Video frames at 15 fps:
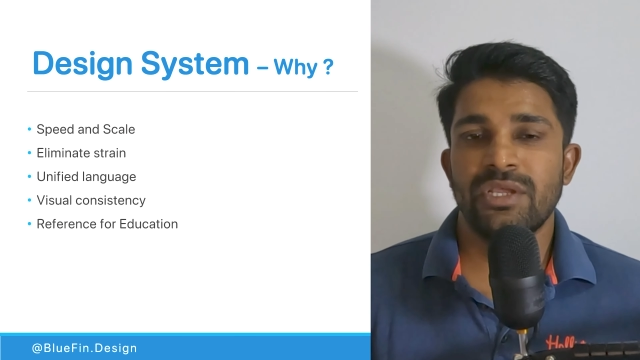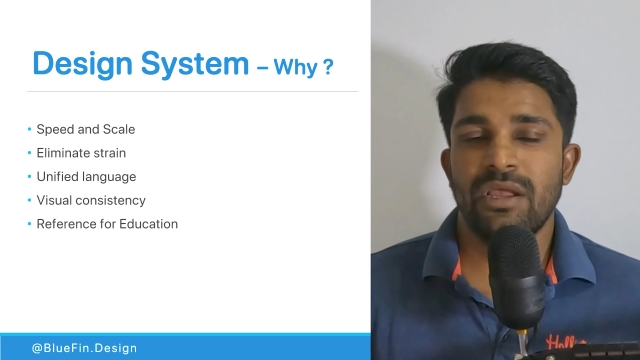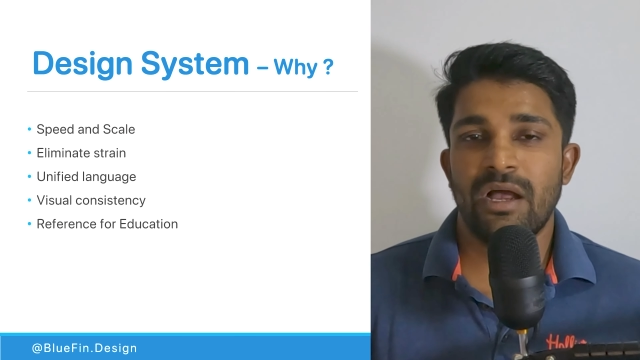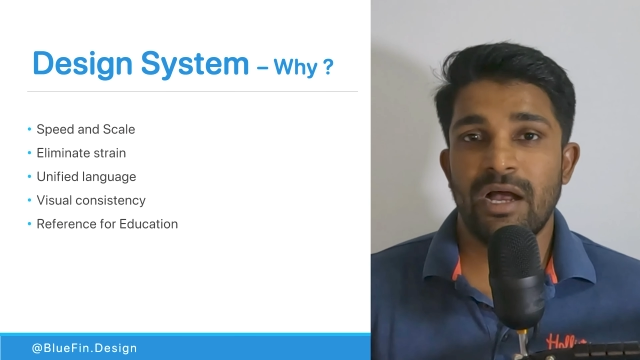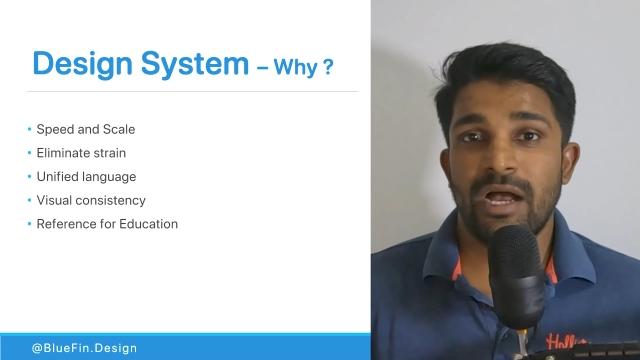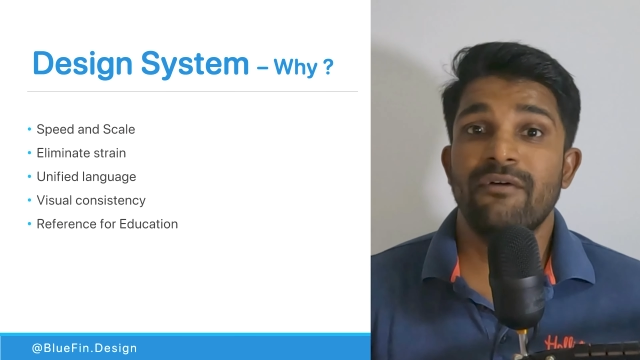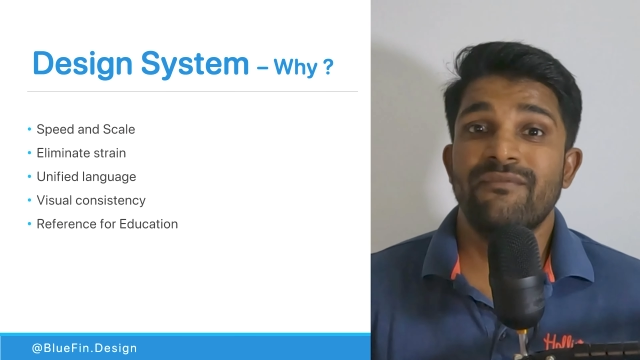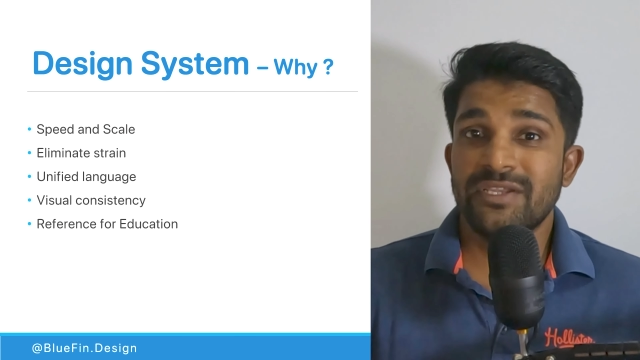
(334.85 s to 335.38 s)

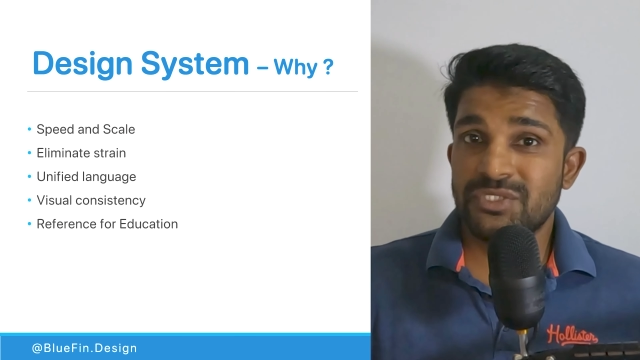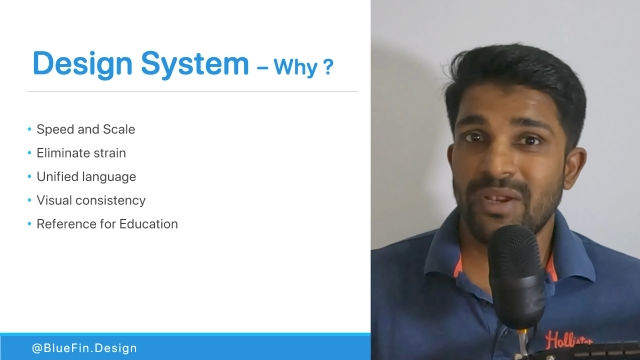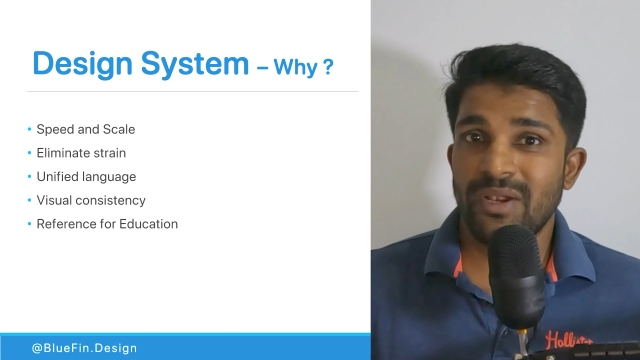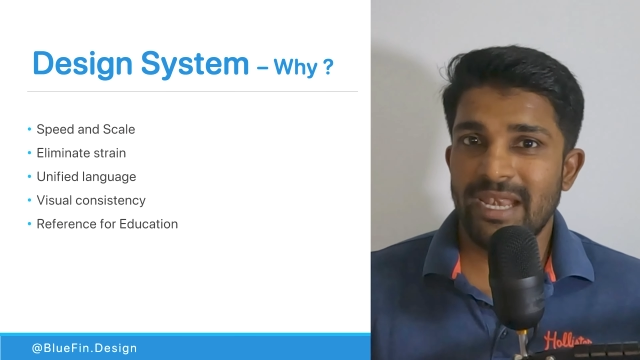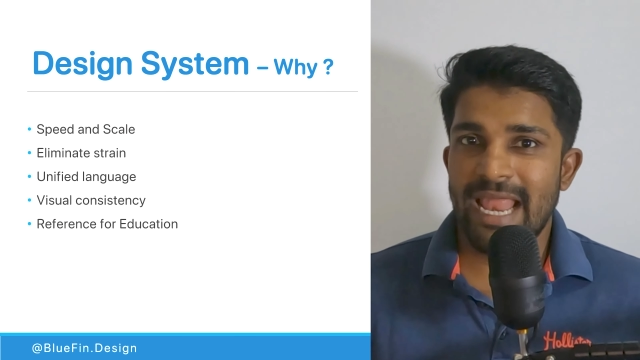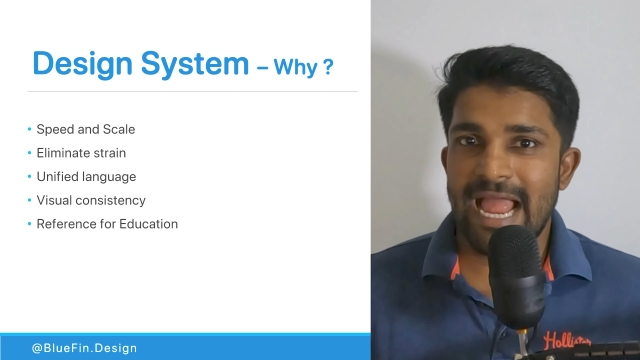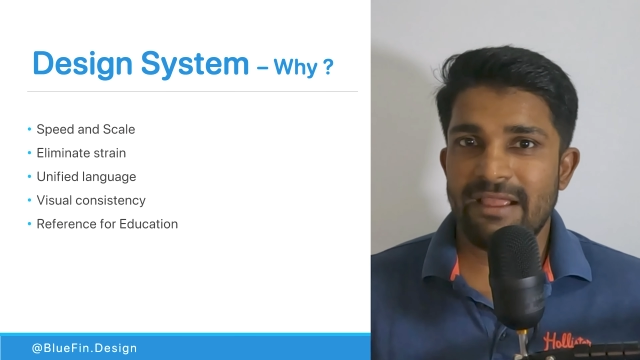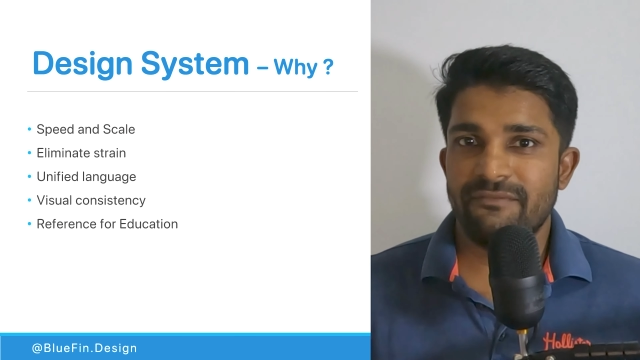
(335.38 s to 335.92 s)
a visual
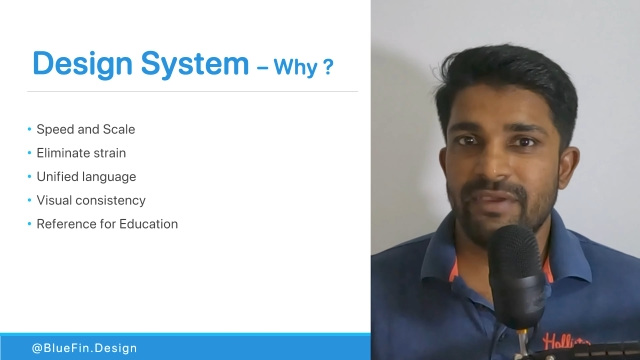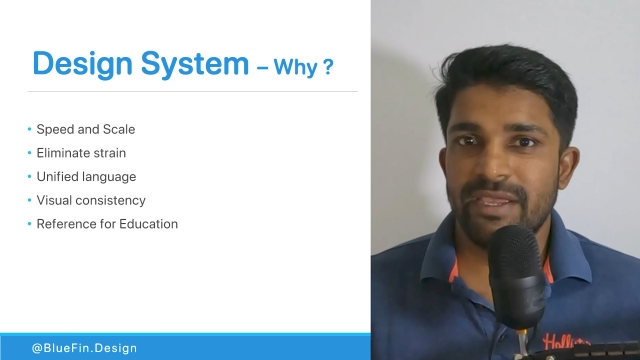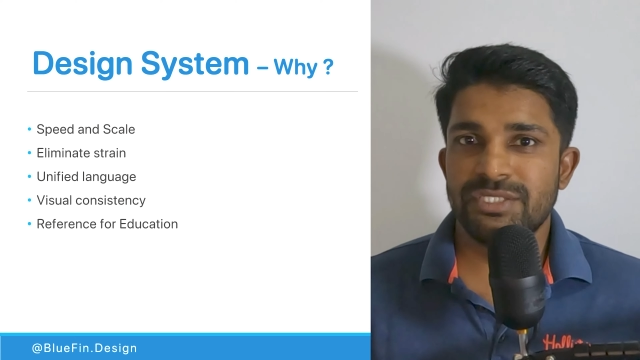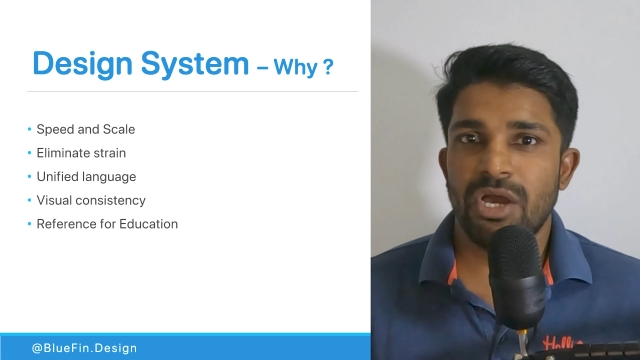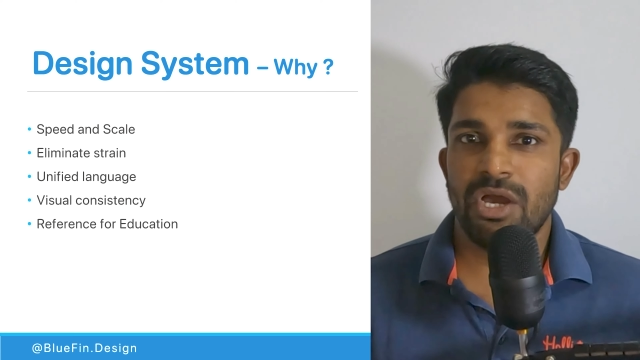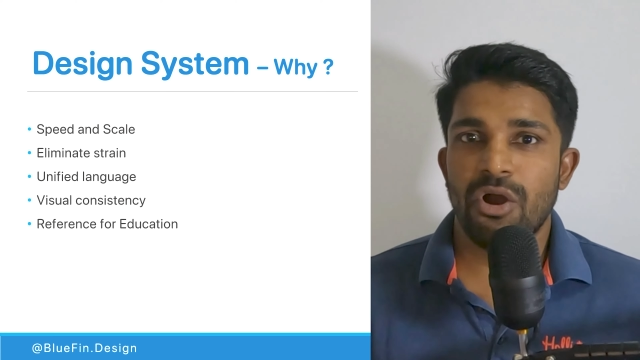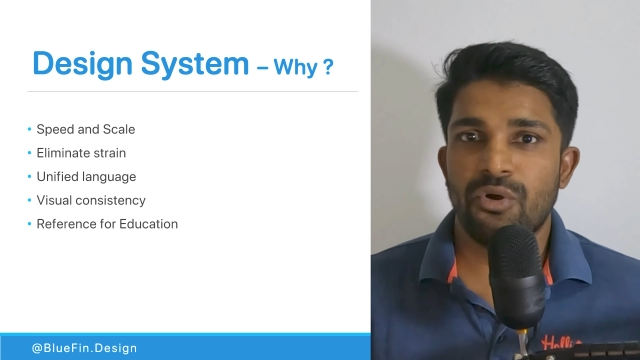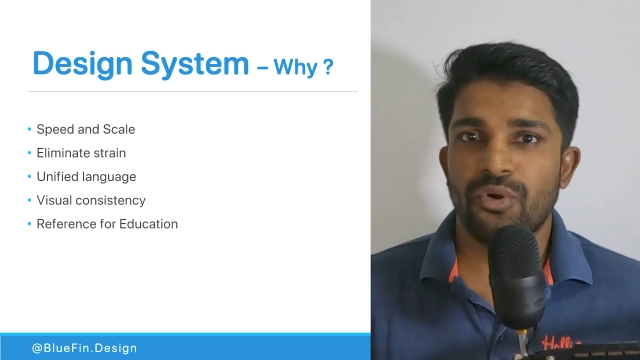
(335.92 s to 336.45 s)

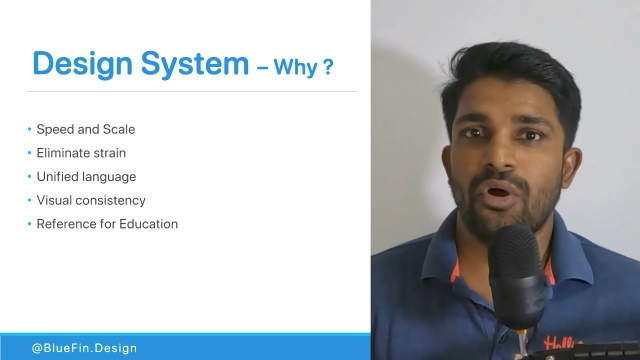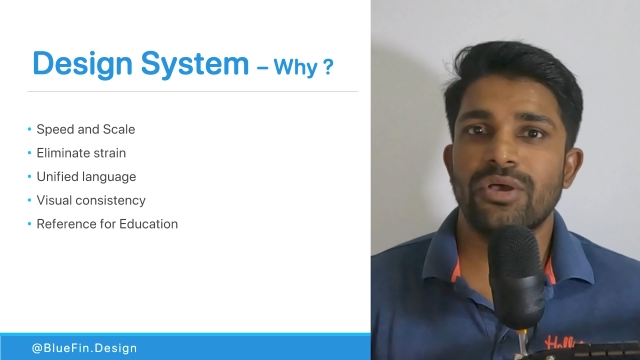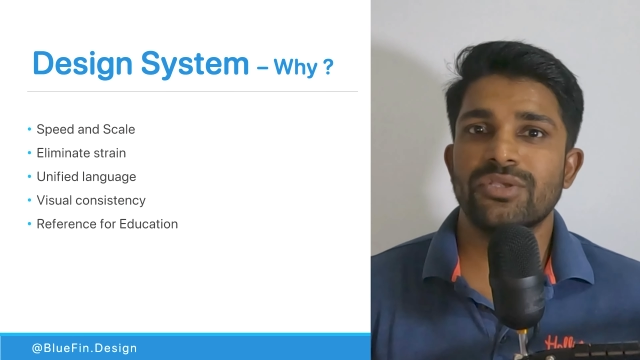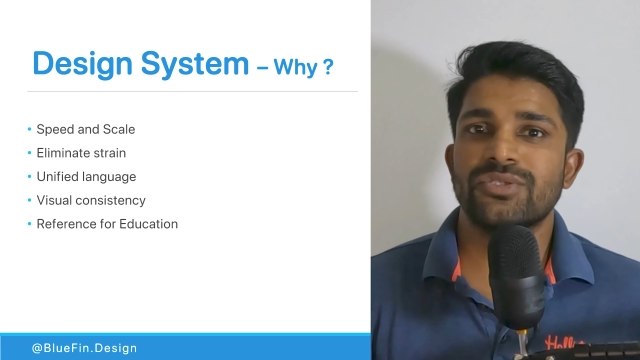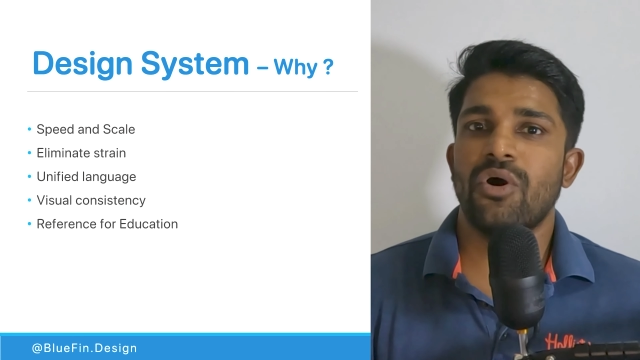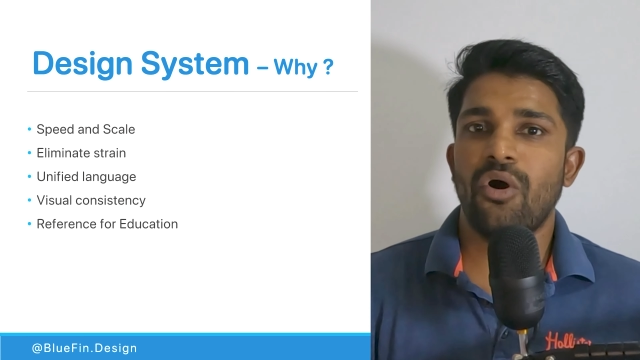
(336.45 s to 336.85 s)
language across